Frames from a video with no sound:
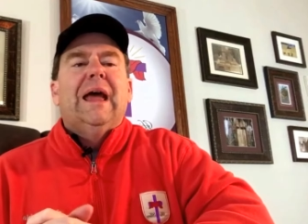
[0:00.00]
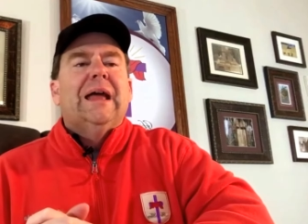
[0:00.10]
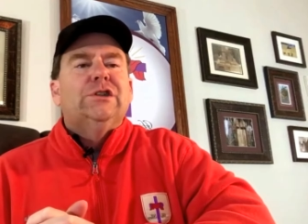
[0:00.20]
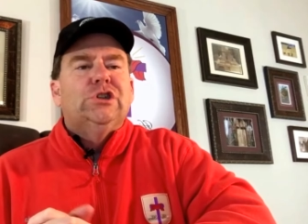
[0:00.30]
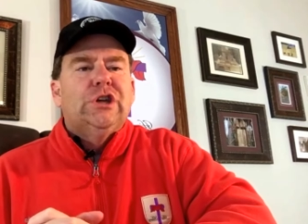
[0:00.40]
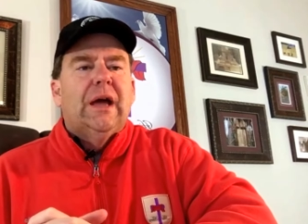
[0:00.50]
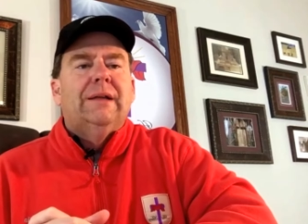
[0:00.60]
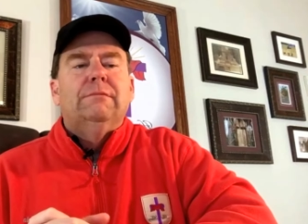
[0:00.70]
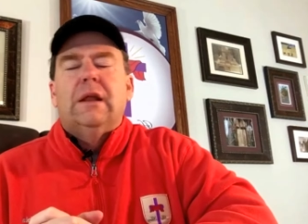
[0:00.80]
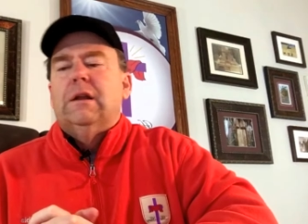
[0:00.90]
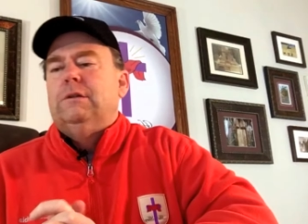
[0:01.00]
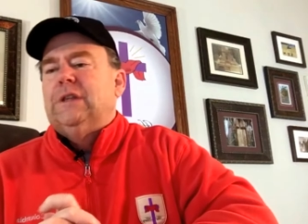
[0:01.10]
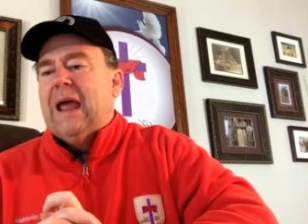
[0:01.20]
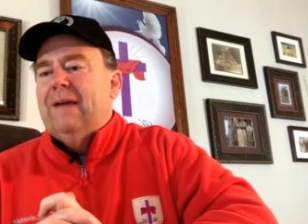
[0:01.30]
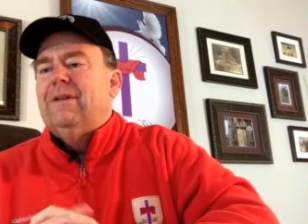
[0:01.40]
And, and
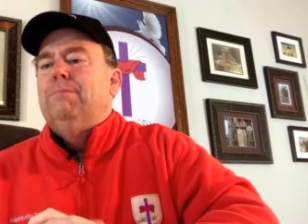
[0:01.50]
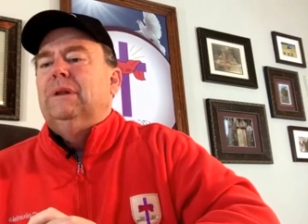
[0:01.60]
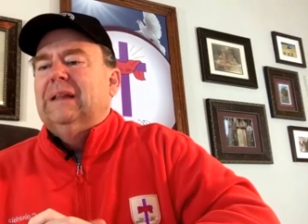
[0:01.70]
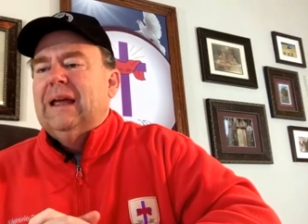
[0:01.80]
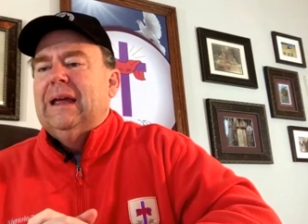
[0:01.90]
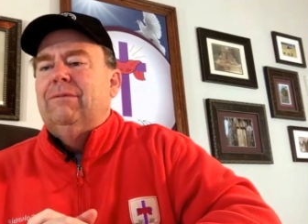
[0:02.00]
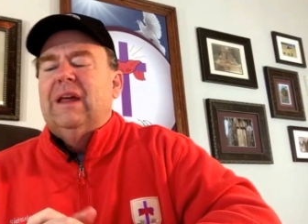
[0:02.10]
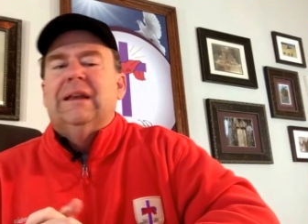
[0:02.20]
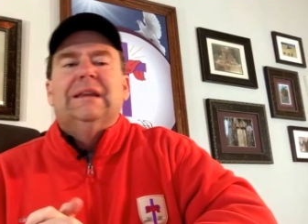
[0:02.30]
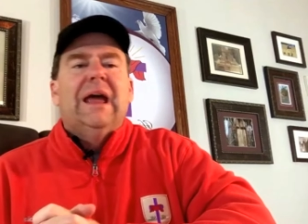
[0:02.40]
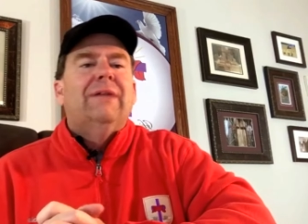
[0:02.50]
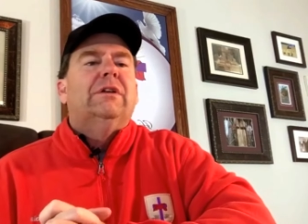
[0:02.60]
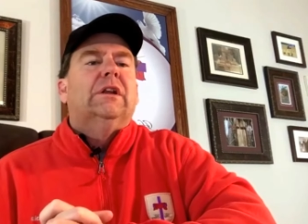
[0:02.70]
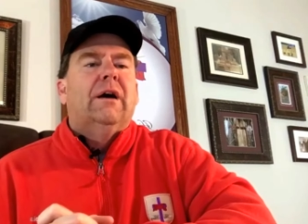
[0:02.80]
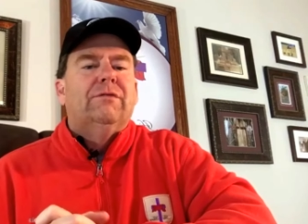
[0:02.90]
David believed, and
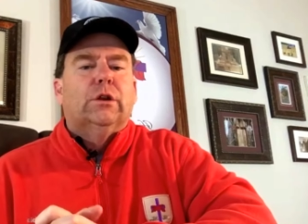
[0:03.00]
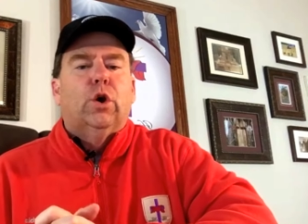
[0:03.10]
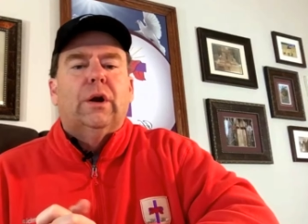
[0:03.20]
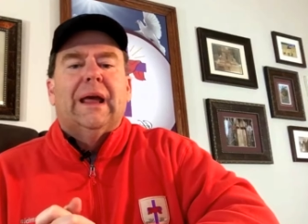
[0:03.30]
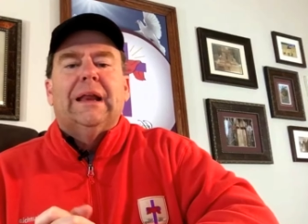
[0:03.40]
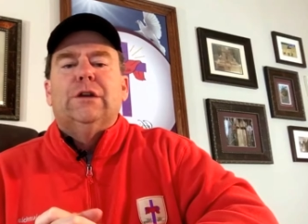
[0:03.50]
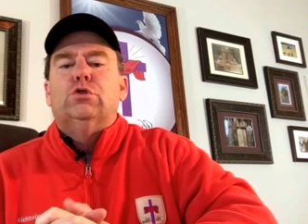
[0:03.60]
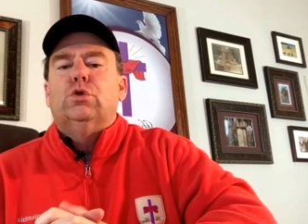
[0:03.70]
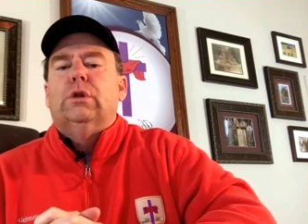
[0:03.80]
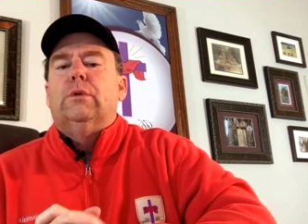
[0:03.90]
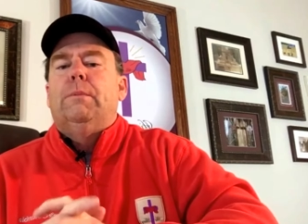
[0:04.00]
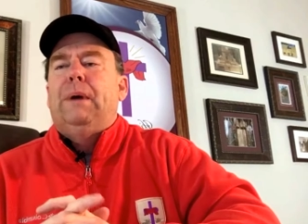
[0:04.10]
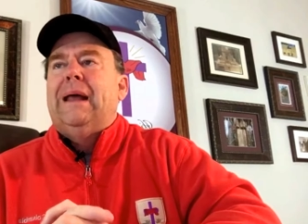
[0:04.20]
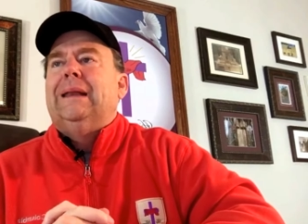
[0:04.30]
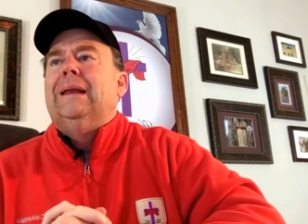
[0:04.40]
David loved the Lord, and he truly
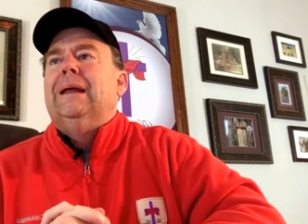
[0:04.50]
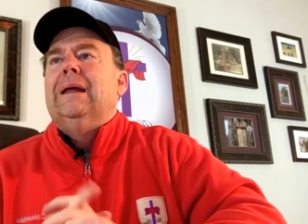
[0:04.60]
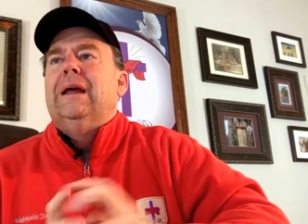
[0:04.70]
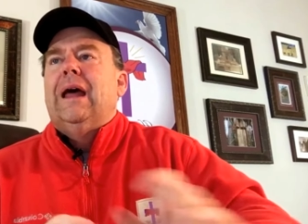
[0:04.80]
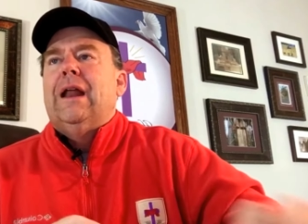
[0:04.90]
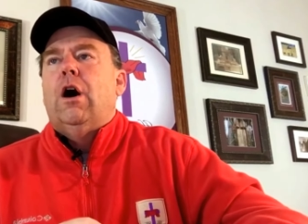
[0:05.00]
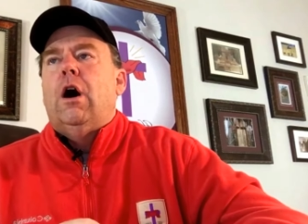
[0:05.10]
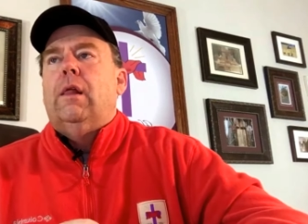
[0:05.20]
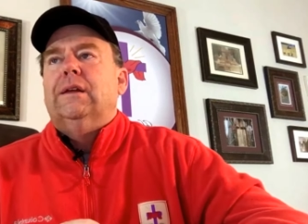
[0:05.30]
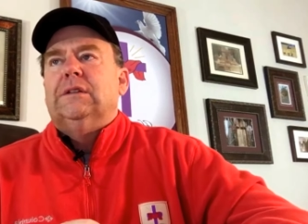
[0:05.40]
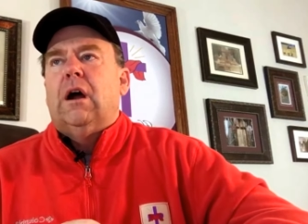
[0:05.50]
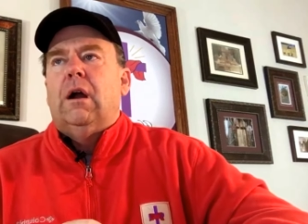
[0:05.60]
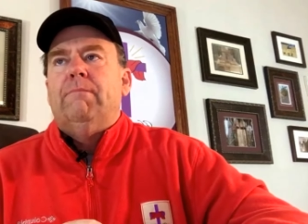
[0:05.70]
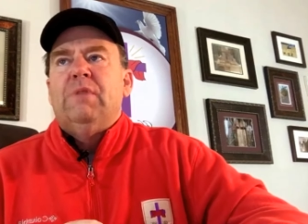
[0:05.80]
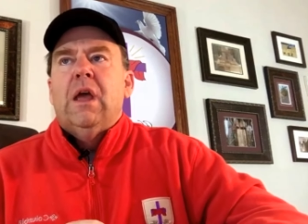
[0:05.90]
repented in all his
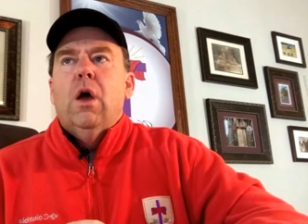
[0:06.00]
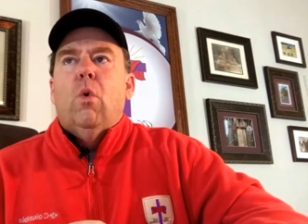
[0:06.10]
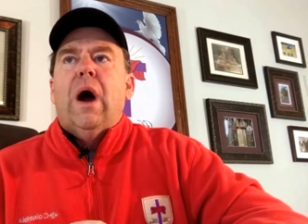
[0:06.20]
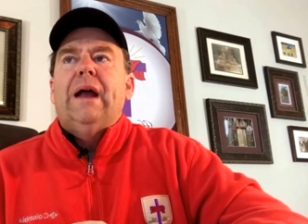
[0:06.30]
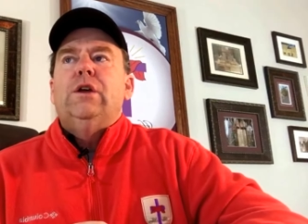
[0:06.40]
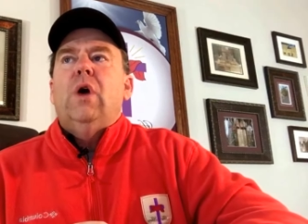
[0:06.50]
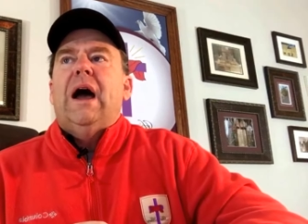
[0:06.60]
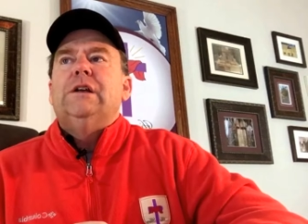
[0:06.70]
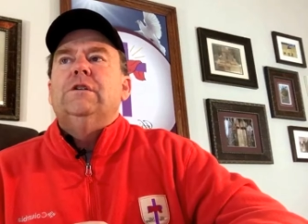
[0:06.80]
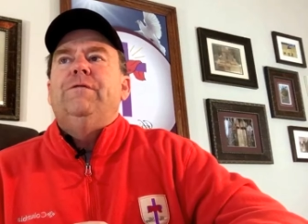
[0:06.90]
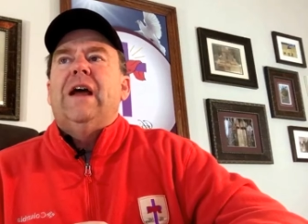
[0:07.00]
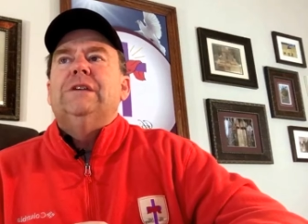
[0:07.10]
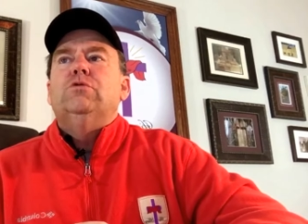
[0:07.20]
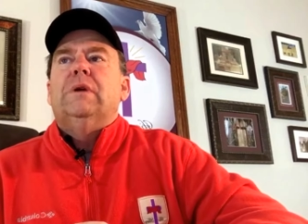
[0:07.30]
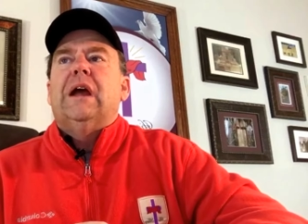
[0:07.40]
heart. Why do you hide your
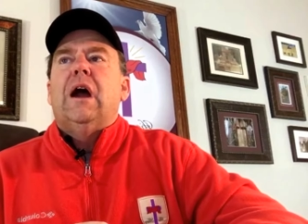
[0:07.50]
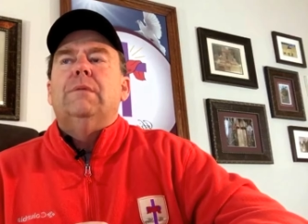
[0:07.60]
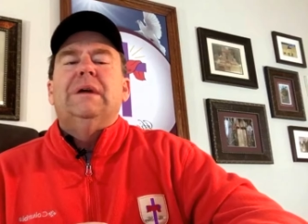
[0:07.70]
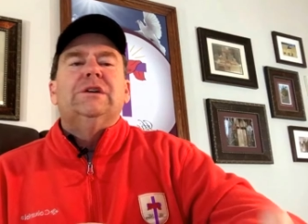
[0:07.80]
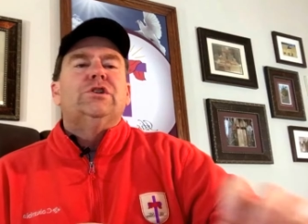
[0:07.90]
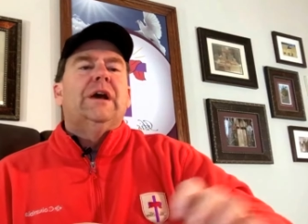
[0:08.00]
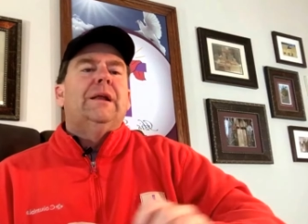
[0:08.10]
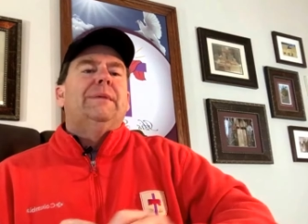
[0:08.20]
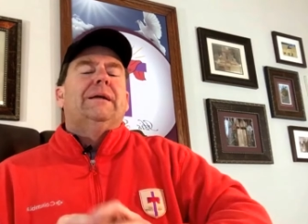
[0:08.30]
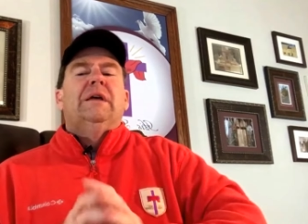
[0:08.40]
face and regard me as your enemy?